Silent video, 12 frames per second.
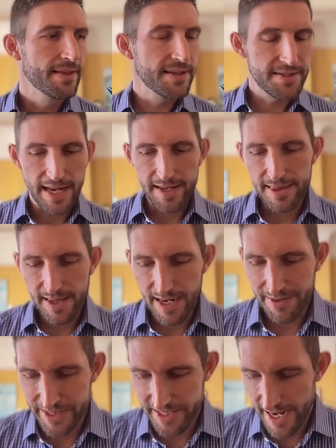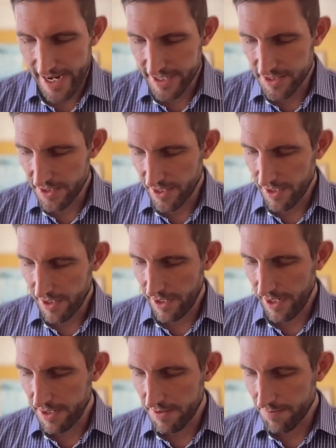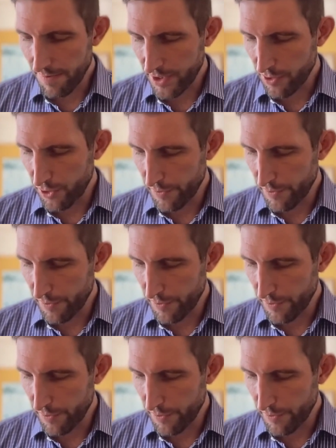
The second thing I would say is, and Michael,